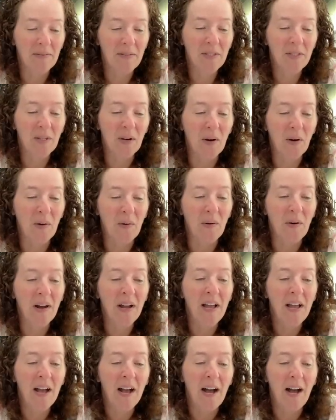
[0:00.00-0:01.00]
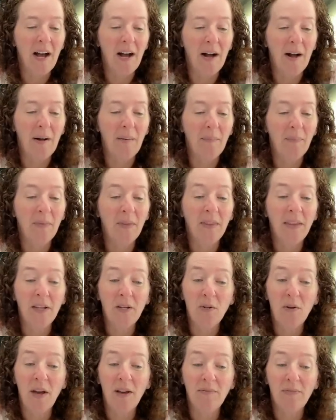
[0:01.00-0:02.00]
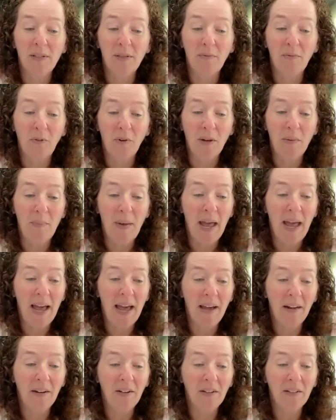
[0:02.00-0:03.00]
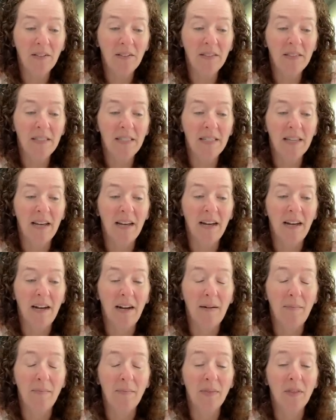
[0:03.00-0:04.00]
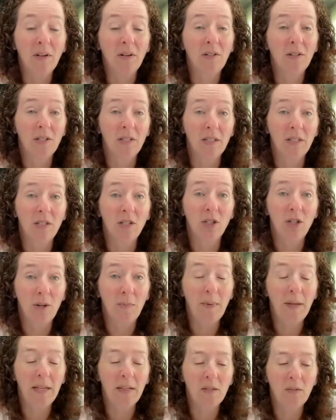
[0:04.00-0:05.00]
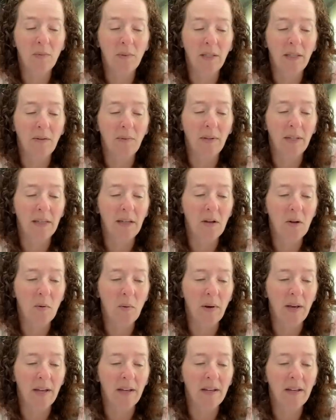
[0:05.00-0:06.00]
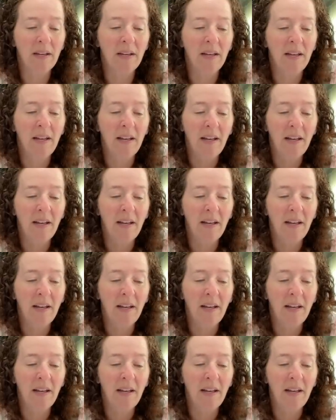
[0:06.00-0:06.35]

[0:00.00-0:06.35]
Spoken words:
So they do have some free patterns. Their shipping is really, really quick.